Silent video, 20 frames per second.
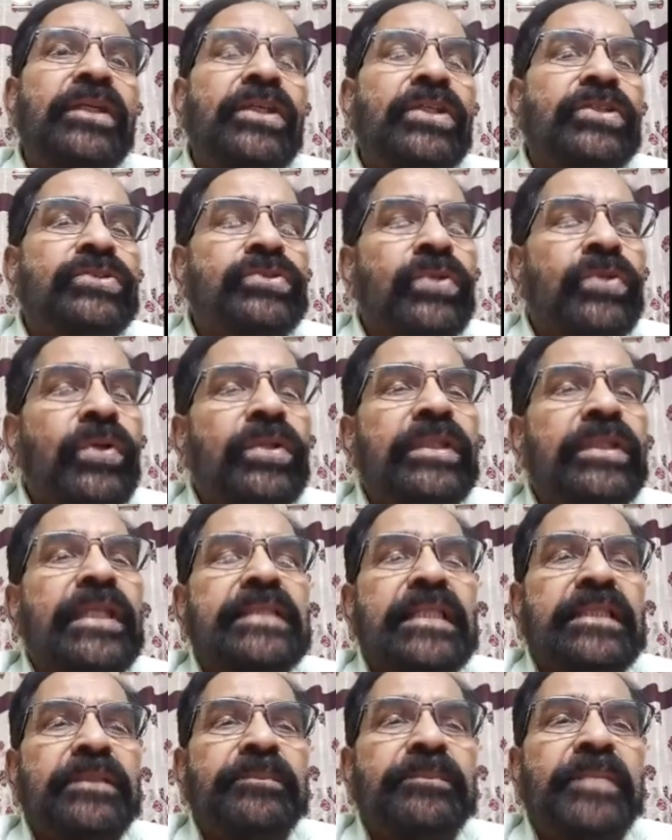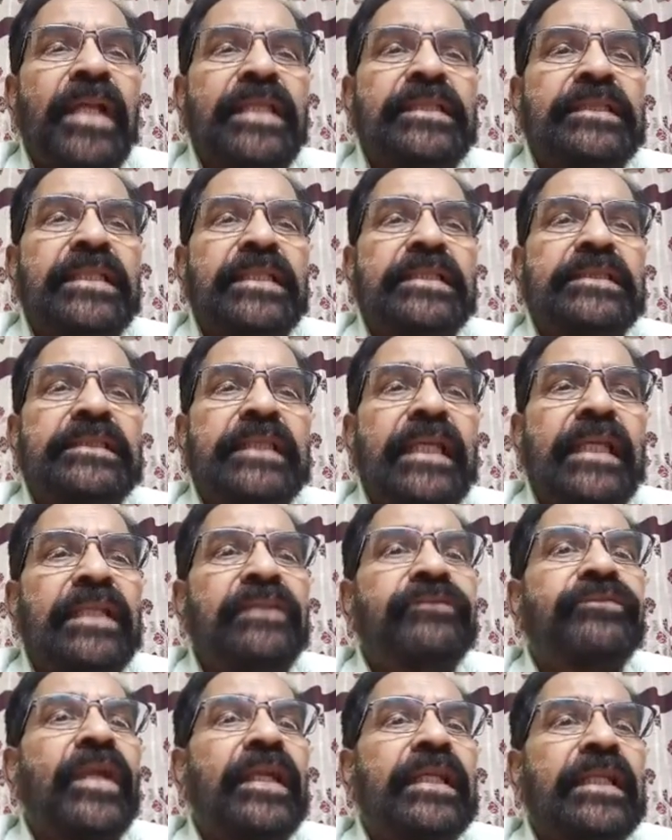So these are the branches in
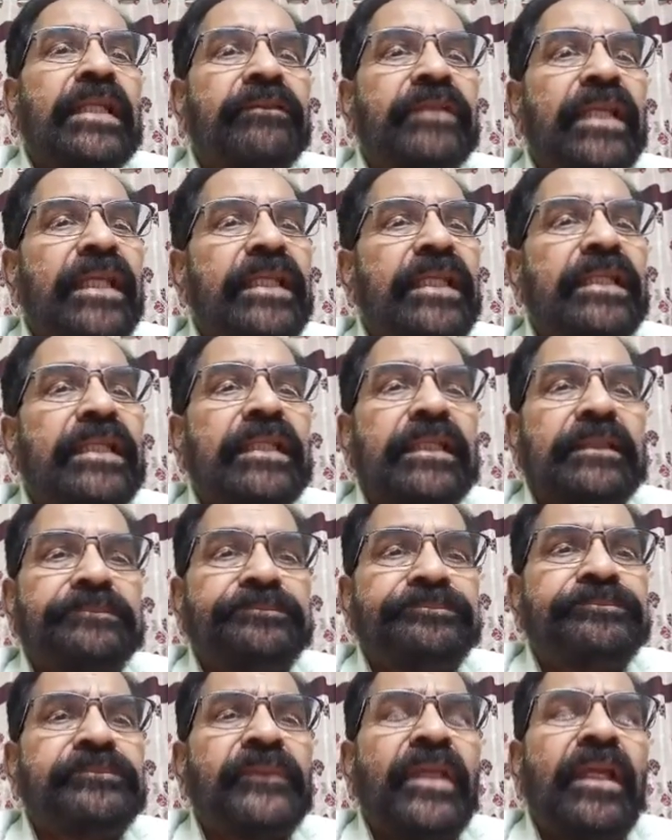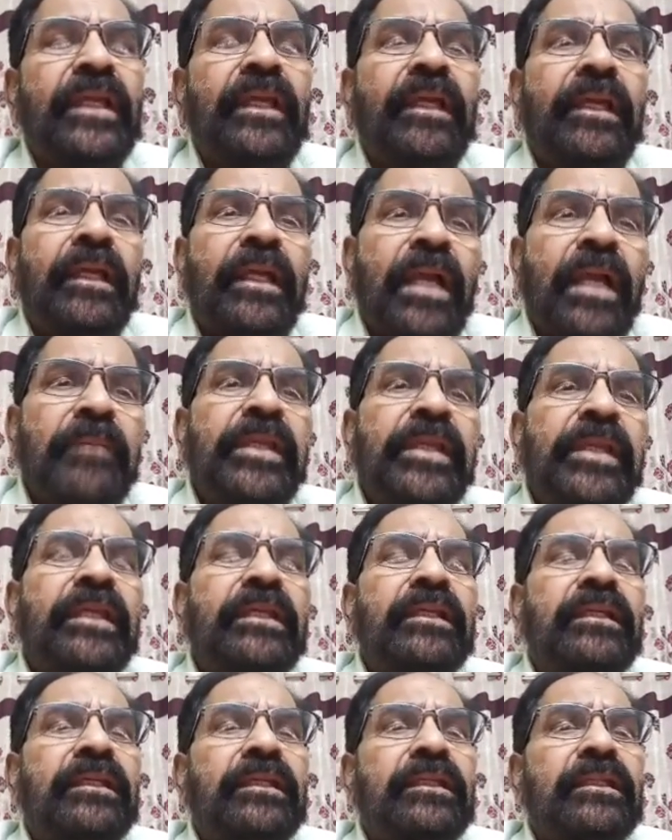front of the ear. Coming
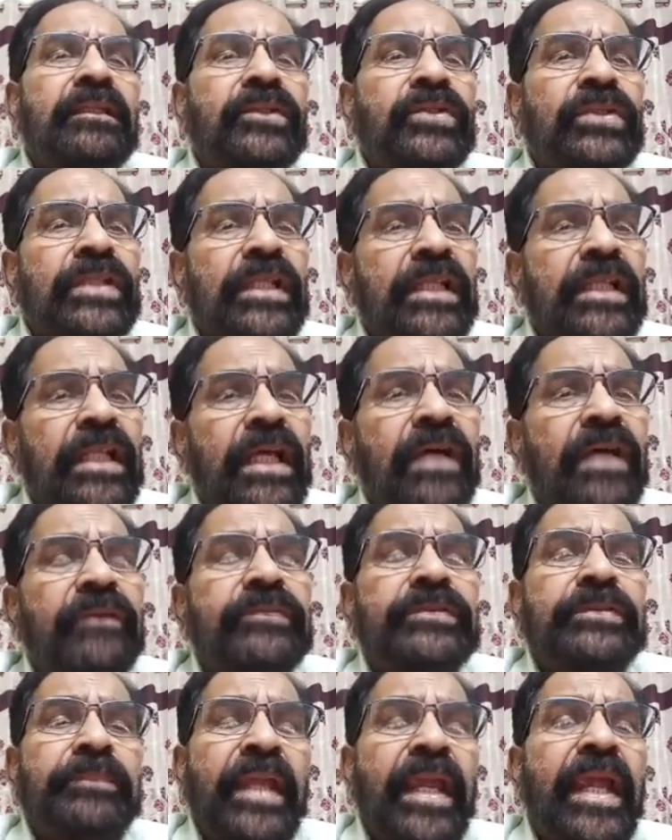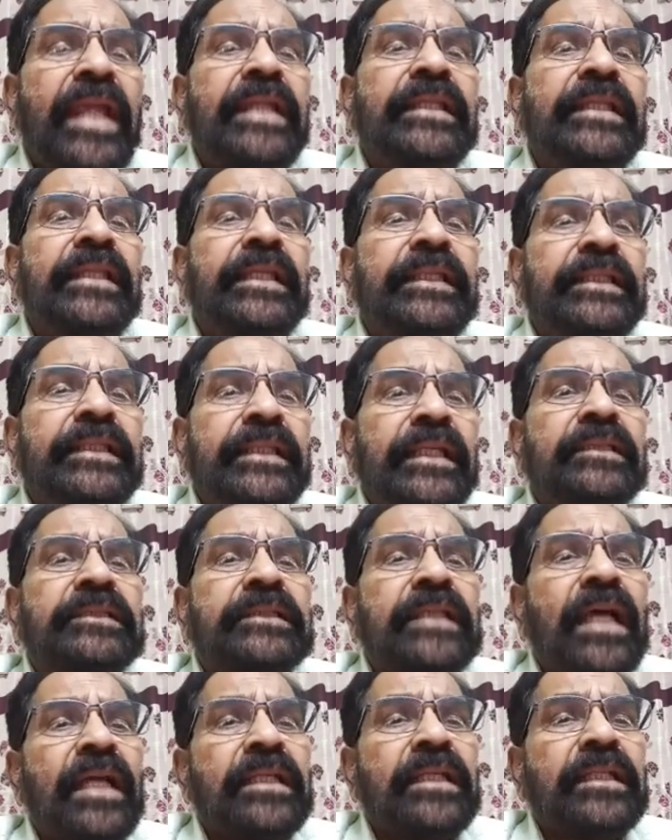to the nerves behind the ear,
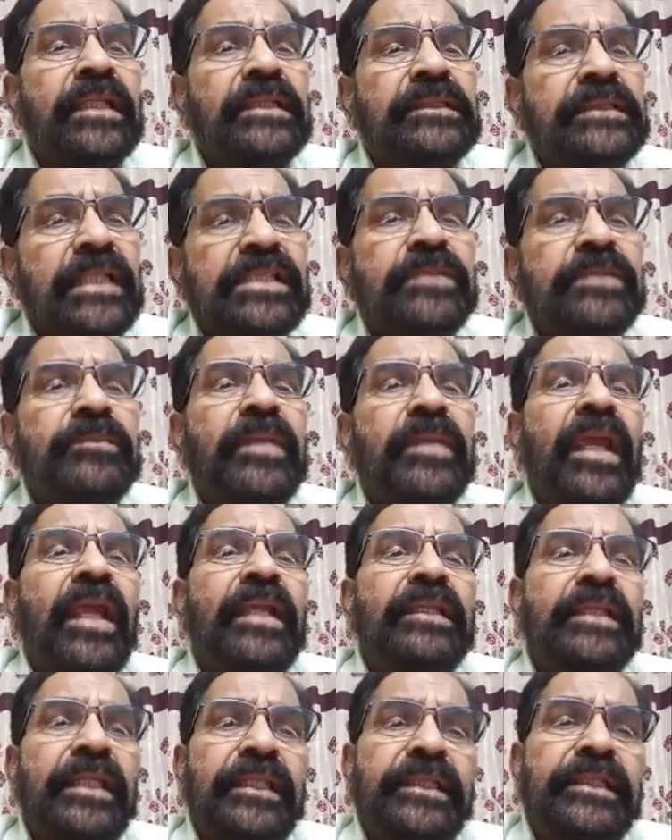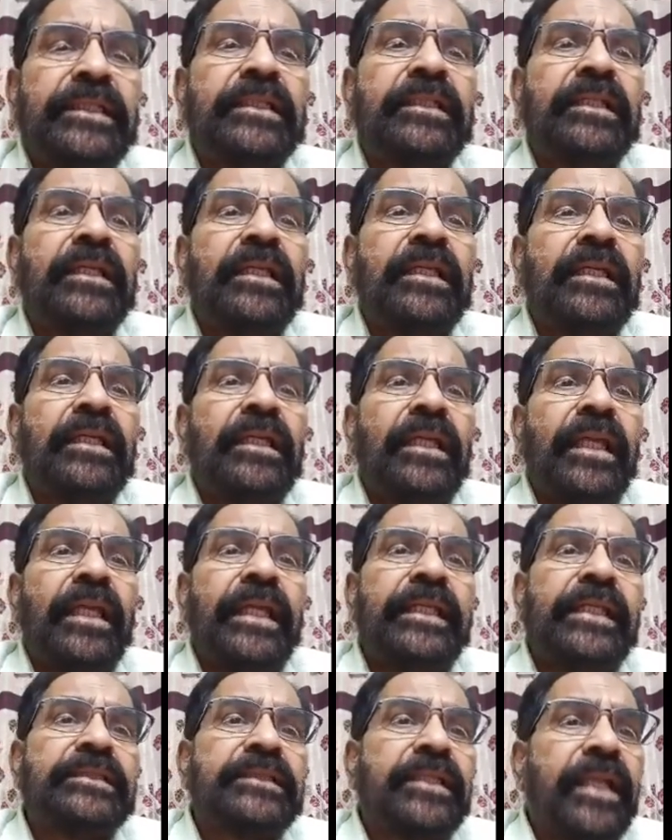starting just behind the ear, it
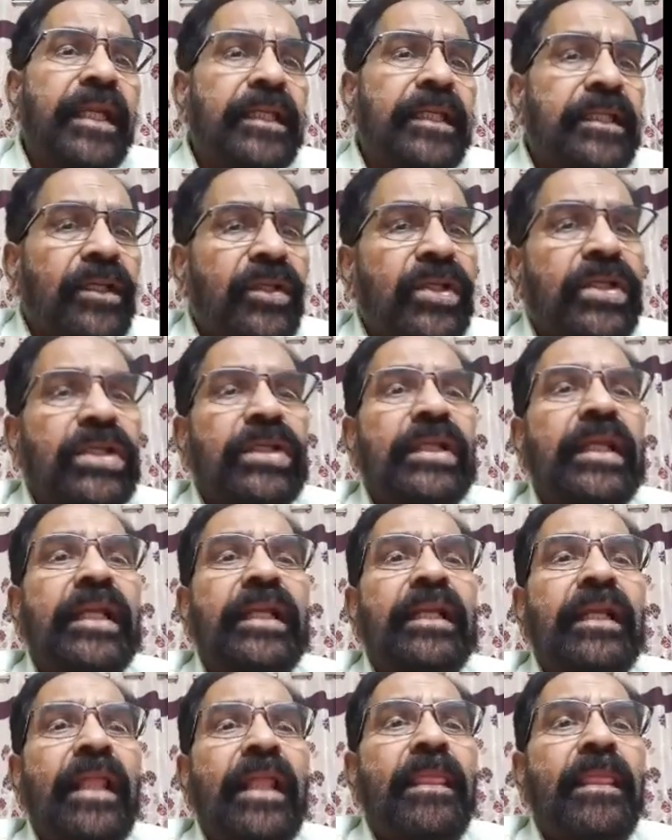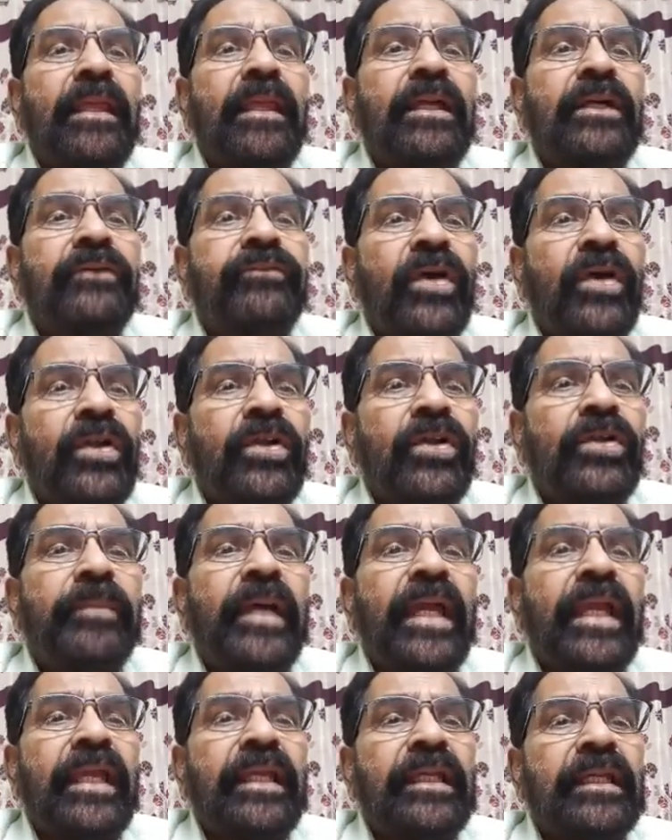is great auricular, followed
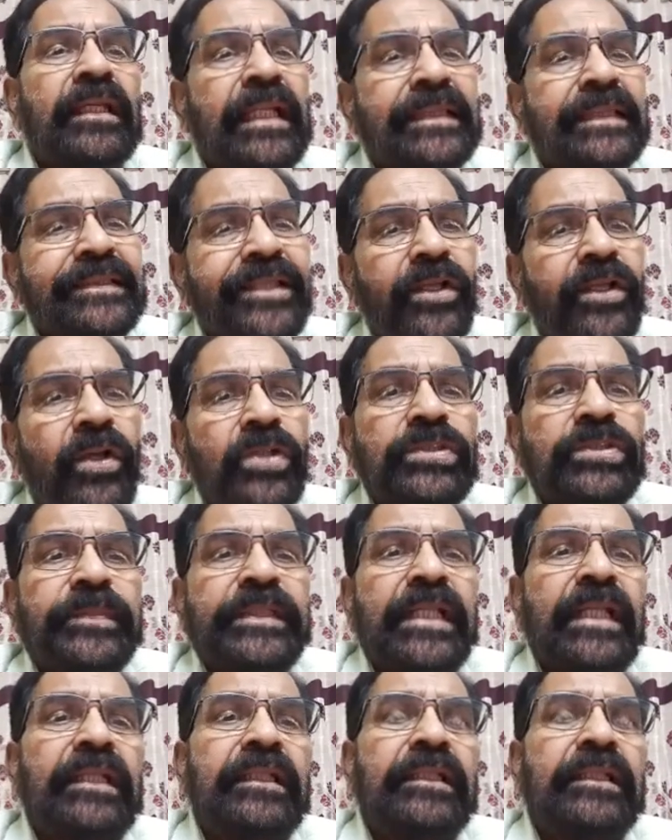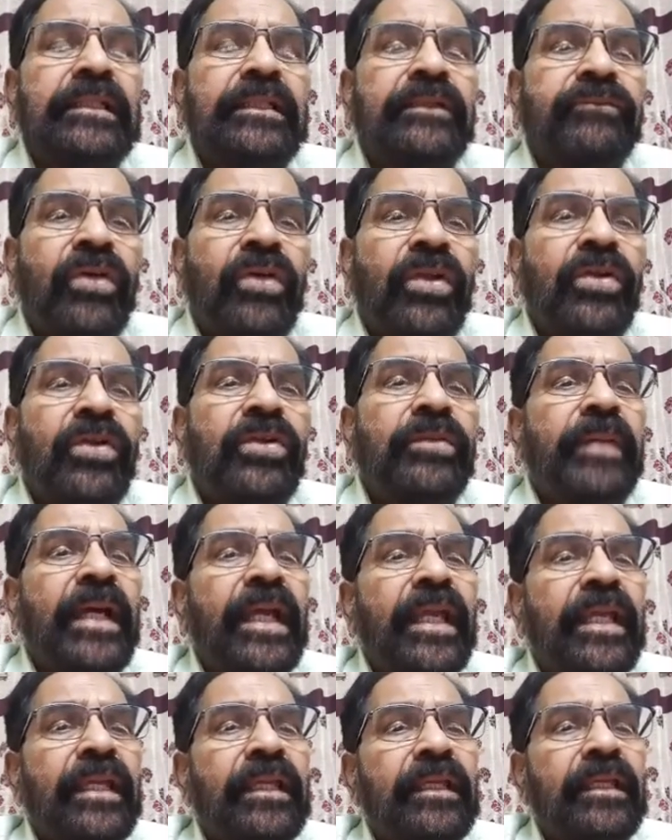by lesser occipital, followed
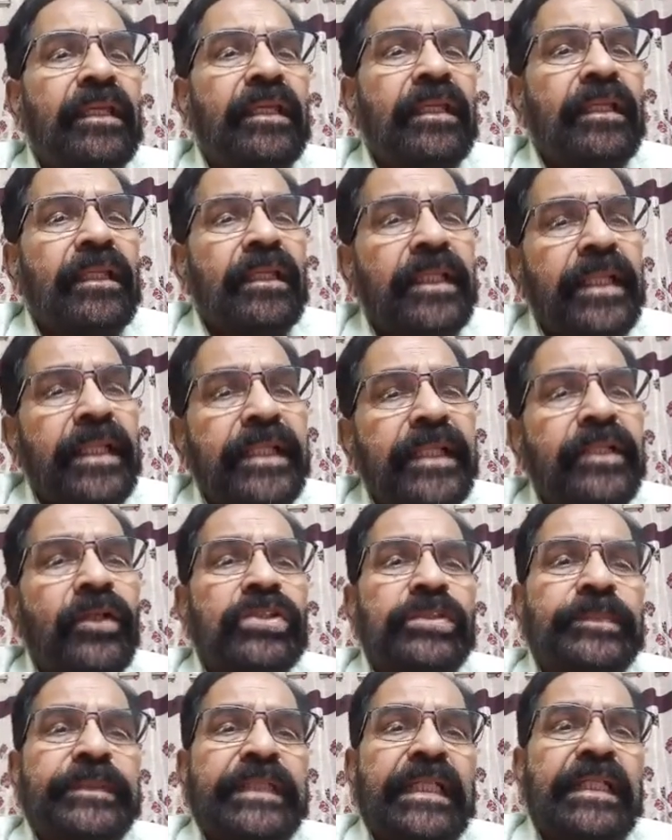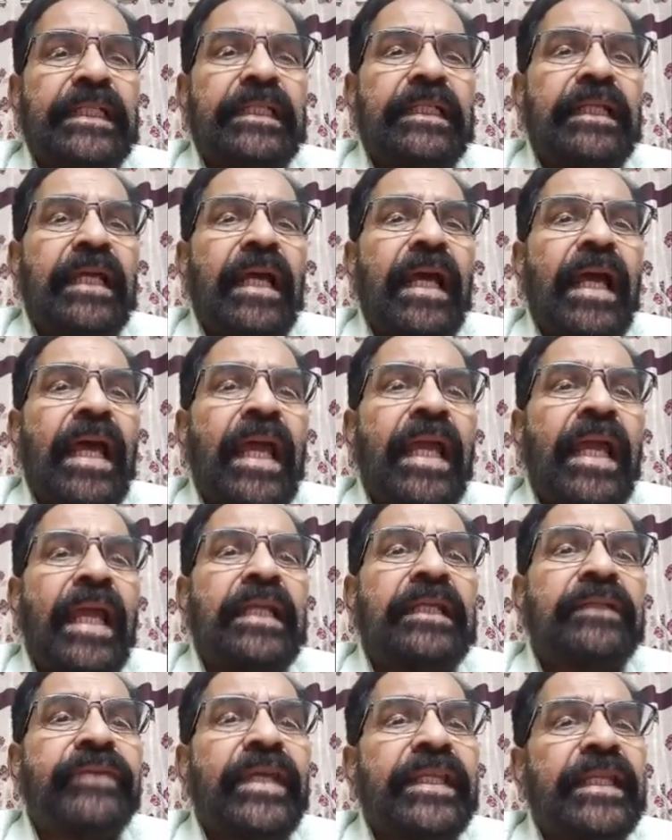by great occipital, and
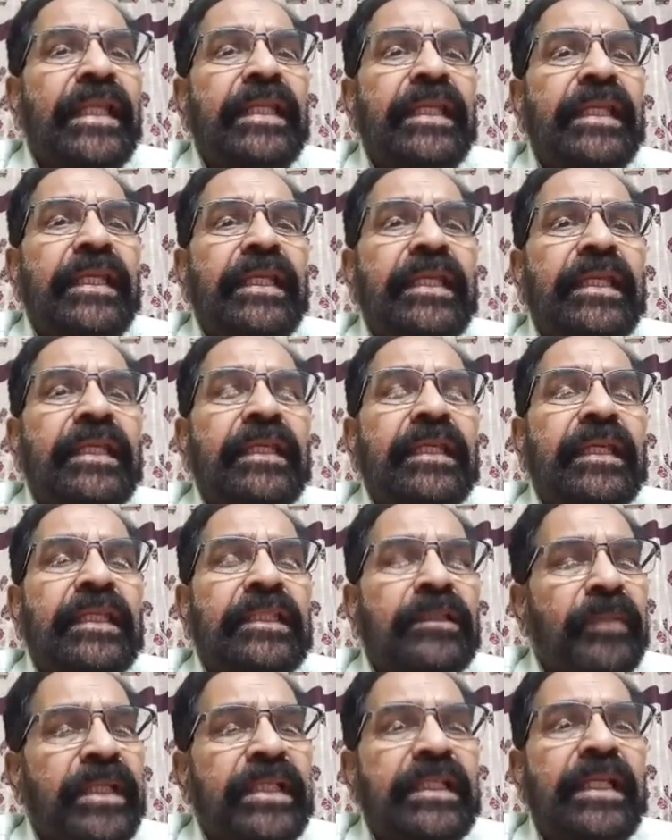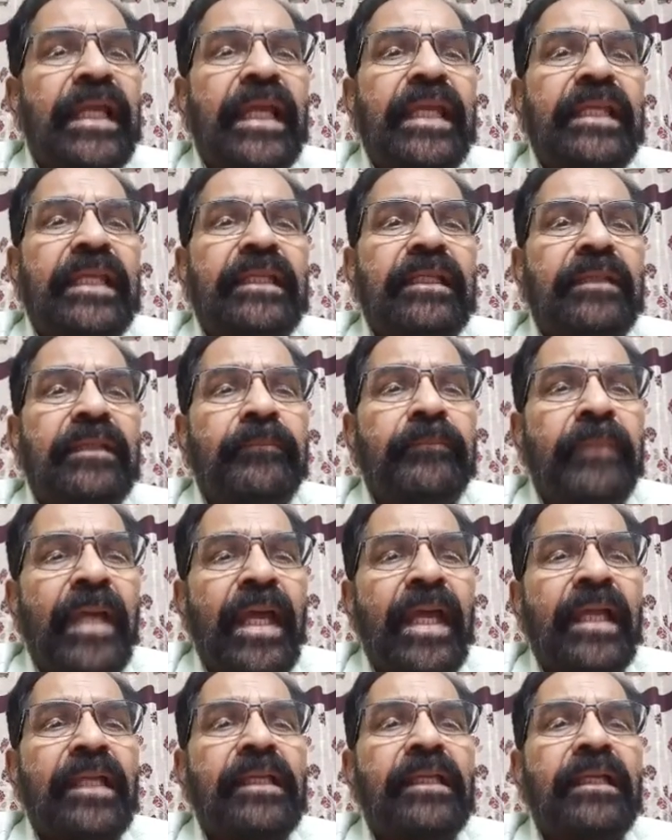finally in the midline
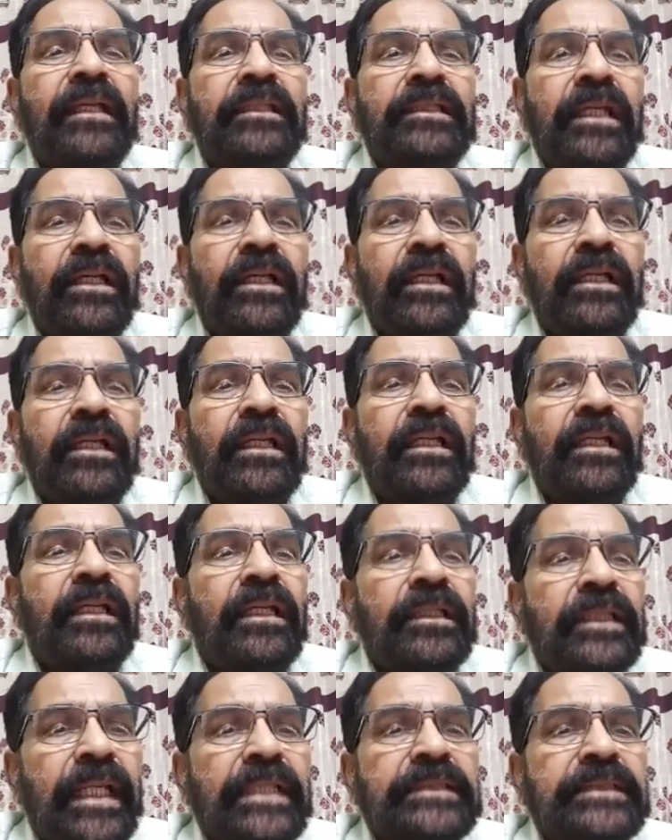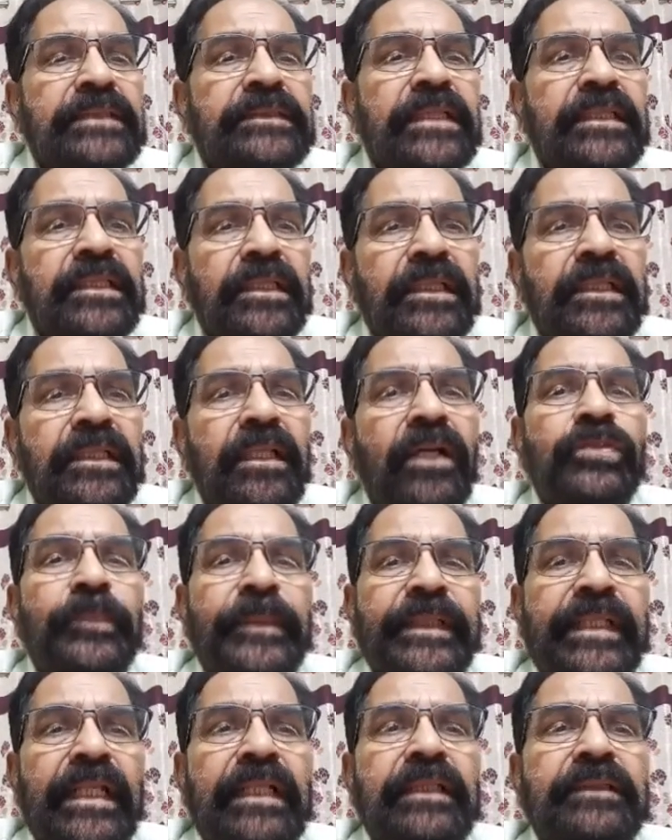back, that is the 3rd occipital.